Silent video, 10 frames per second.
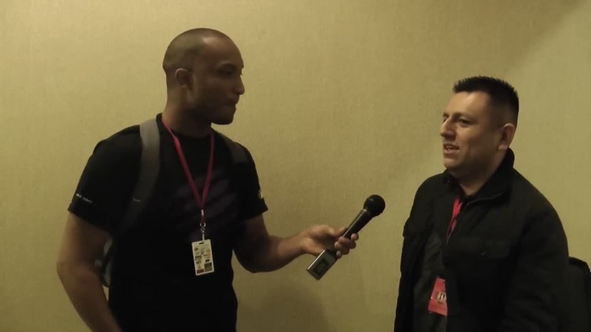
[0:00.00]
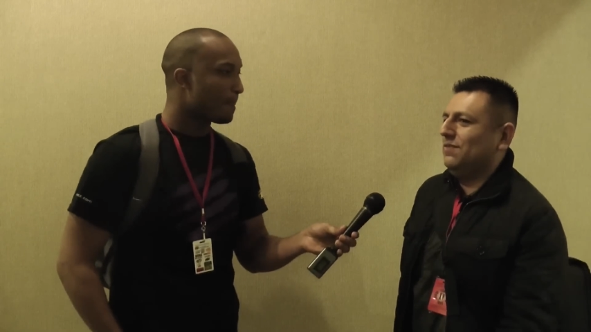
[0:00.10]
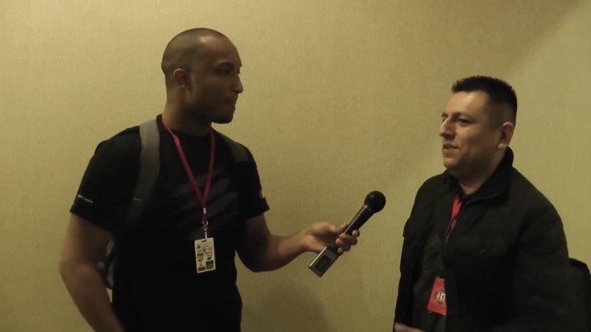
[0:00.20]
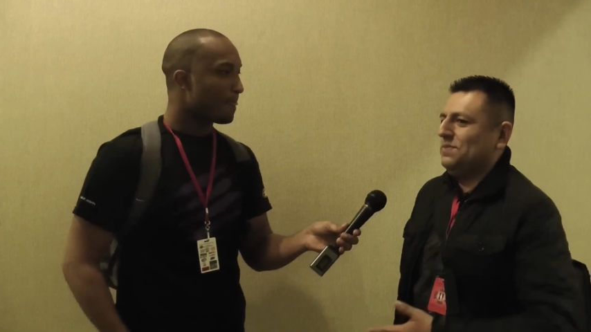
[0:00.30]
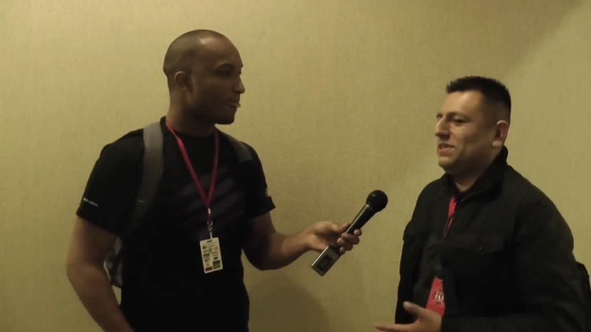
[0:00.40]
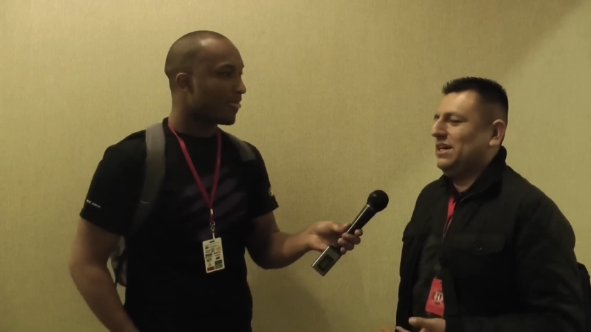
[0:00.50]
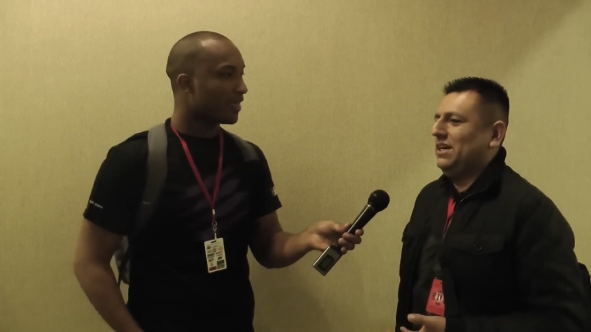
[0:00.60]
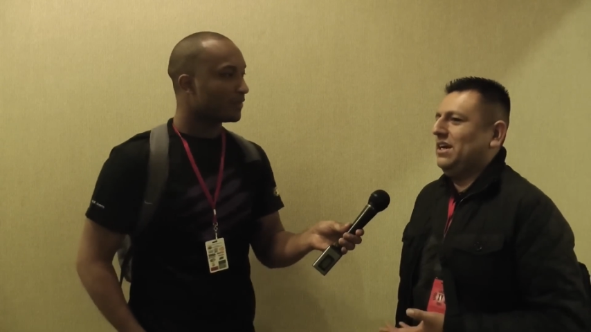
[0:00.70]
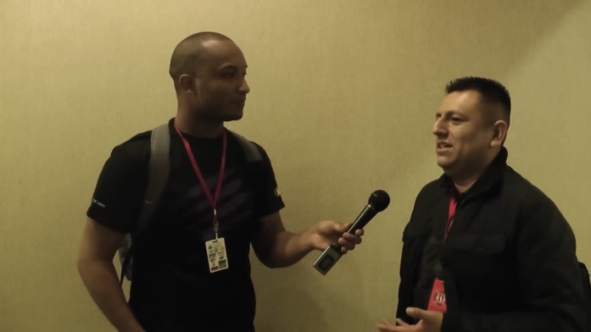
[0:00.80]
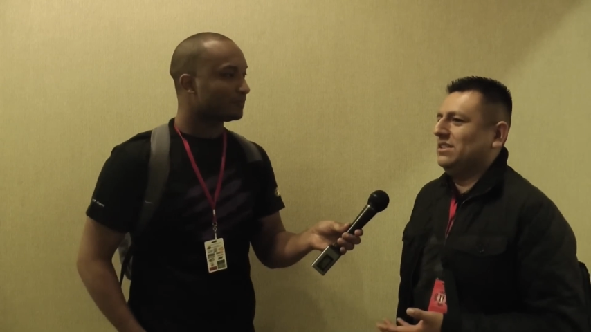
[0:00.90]
Speaker 1: in the flip
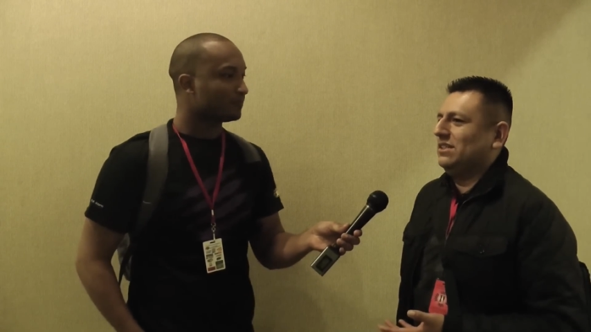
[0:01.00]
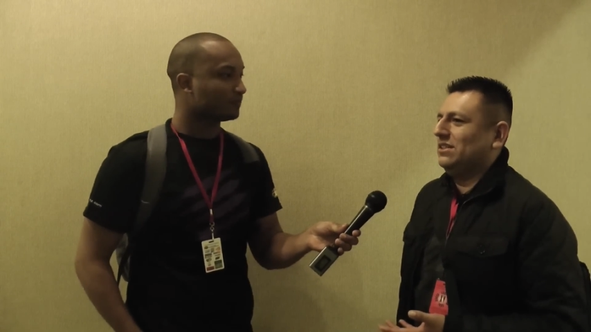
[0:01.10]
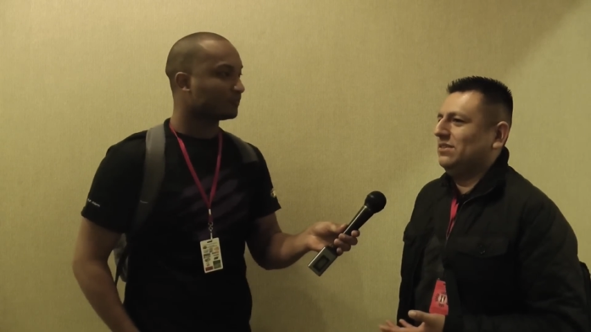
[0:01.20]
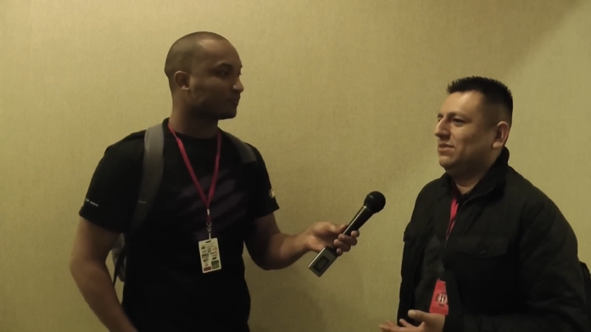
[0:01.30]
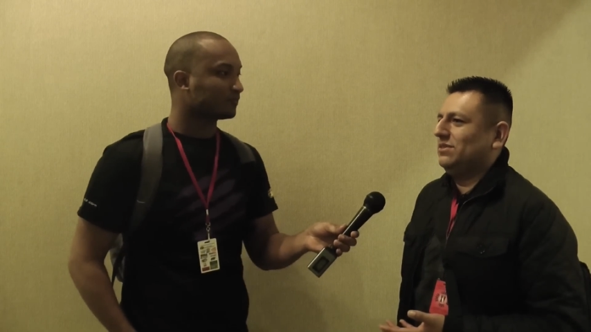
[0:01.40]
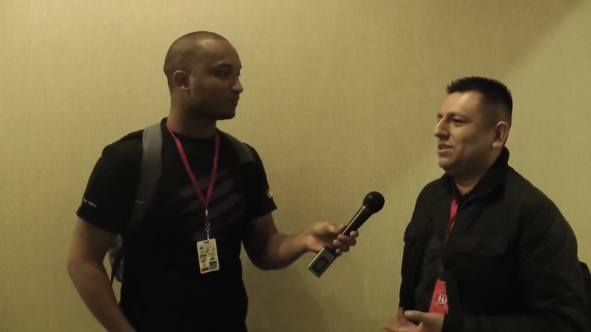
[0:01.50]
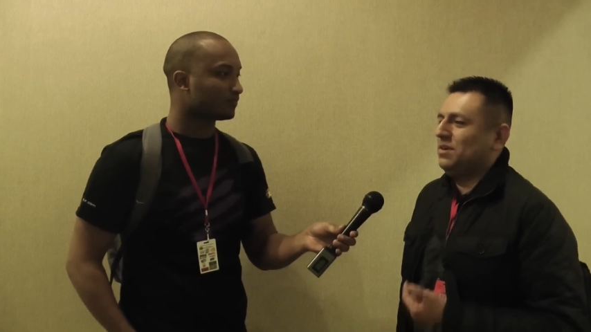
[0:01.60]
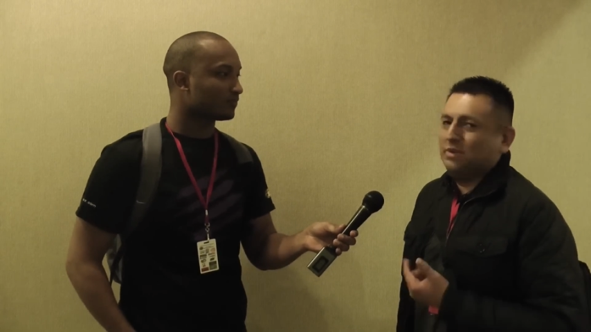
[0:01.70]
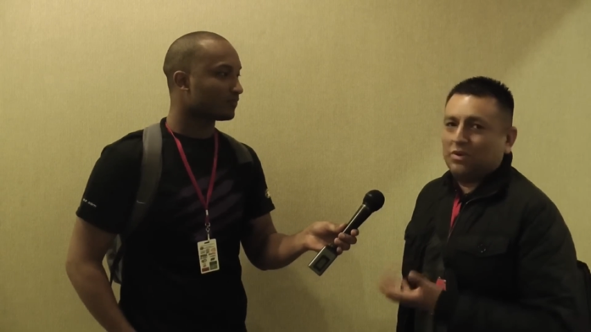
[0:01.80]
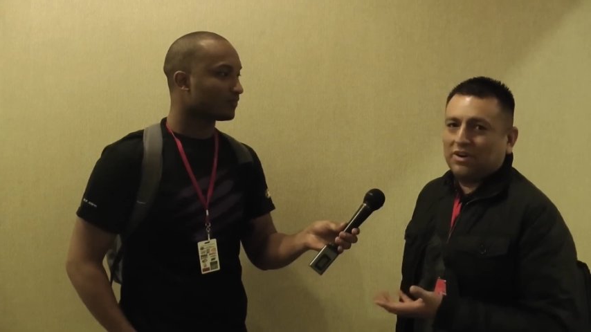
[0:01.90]
side, as a
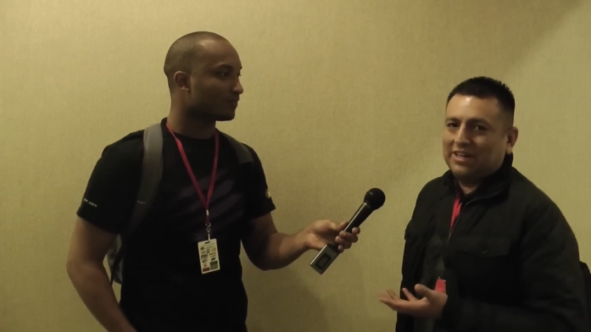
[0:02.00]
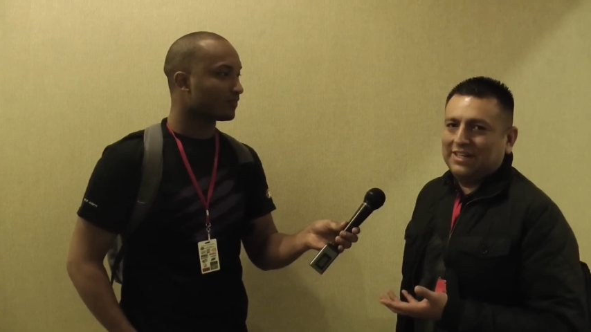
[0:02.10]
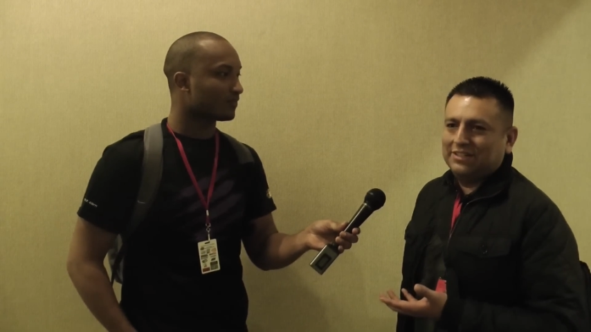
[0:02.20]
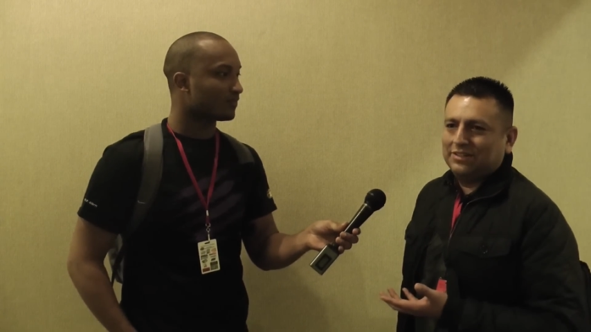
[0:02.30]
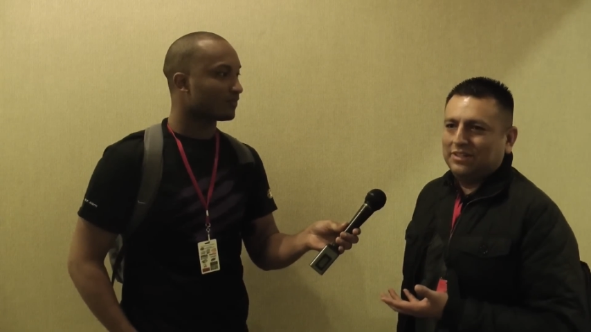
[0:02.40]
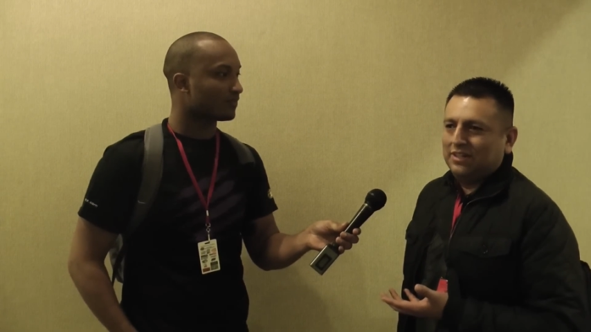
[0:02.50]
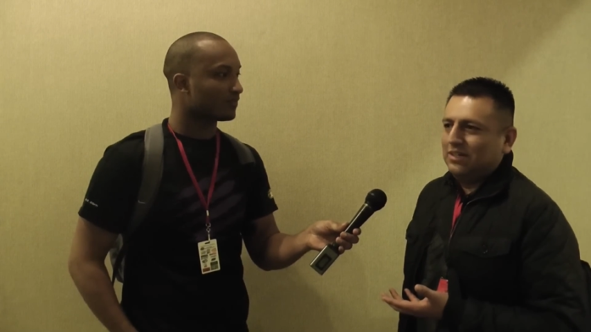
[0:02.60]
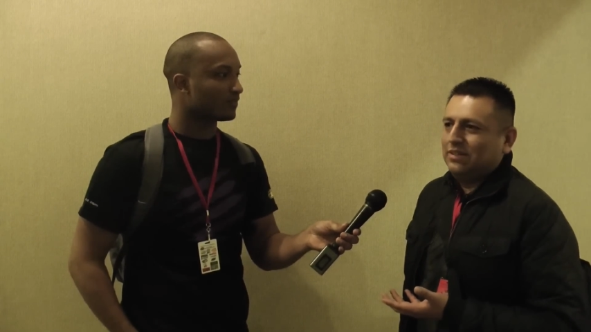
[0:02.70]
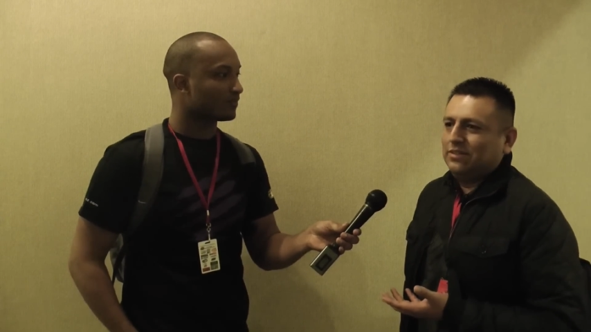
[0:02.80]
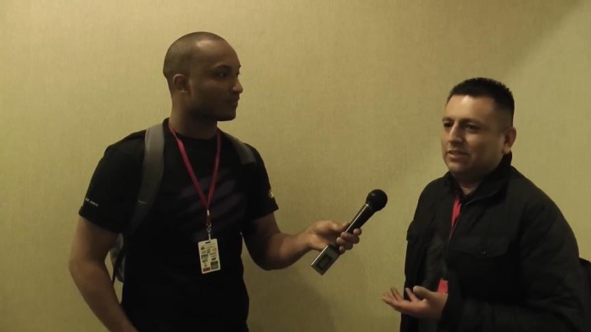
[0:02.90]
tournament organizer,
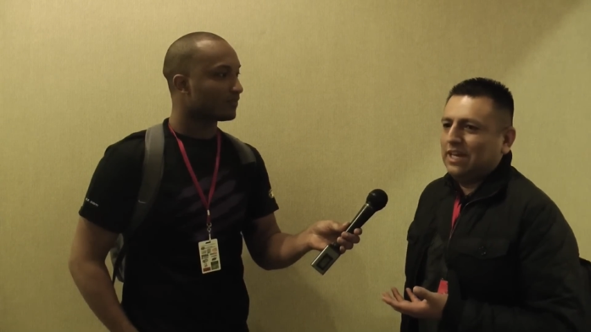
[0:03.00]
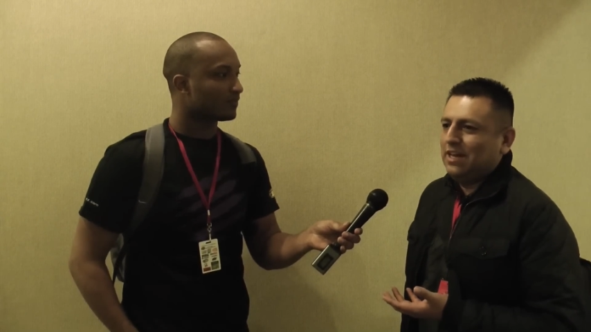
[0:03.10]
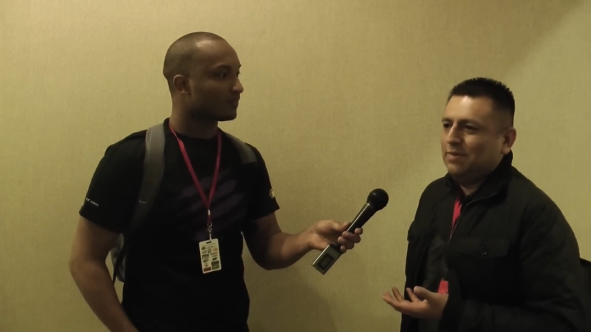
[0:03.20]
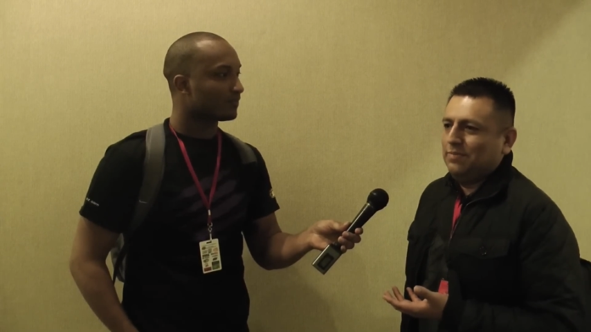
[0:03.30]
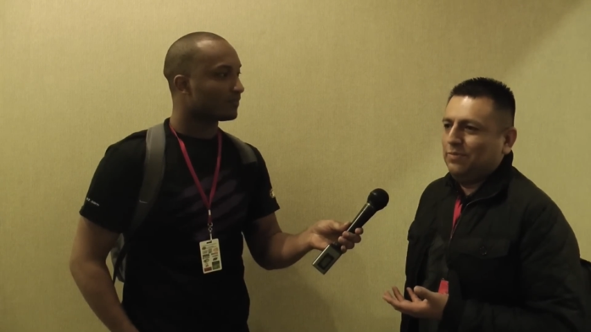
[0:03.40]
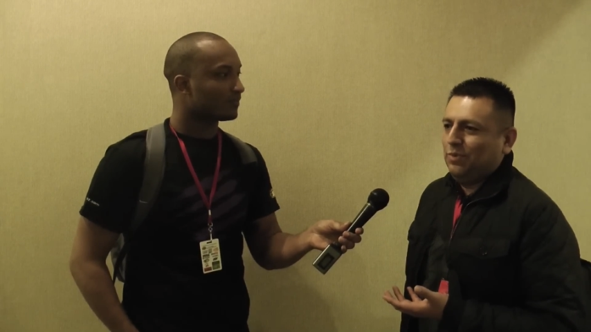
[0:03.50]
damn.